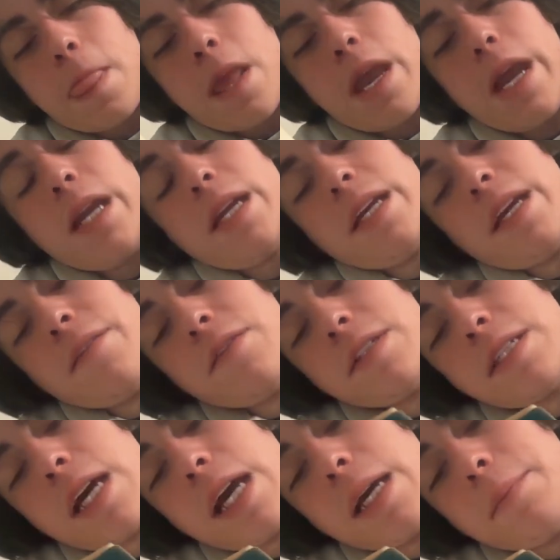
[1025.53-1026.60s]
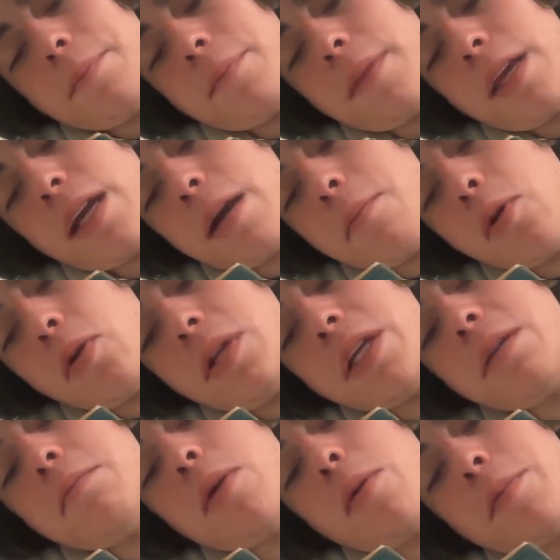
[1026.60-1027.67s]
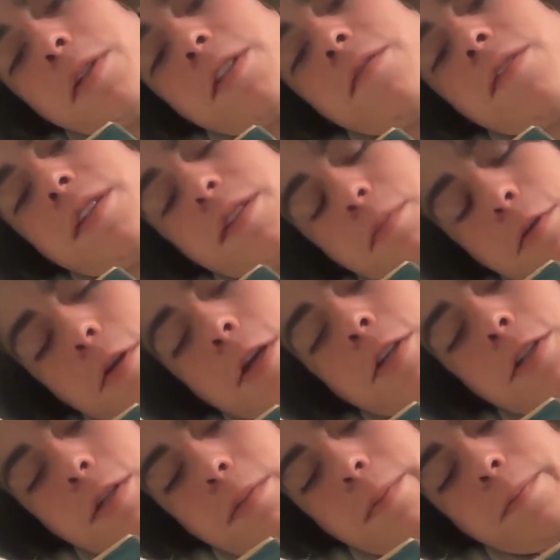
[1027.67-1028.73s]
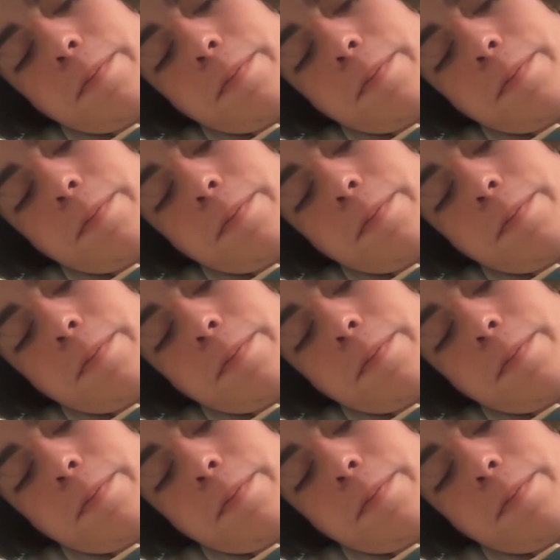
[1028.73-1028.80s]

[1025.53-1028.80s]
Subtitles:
any given time. They come only in moments of inspiration.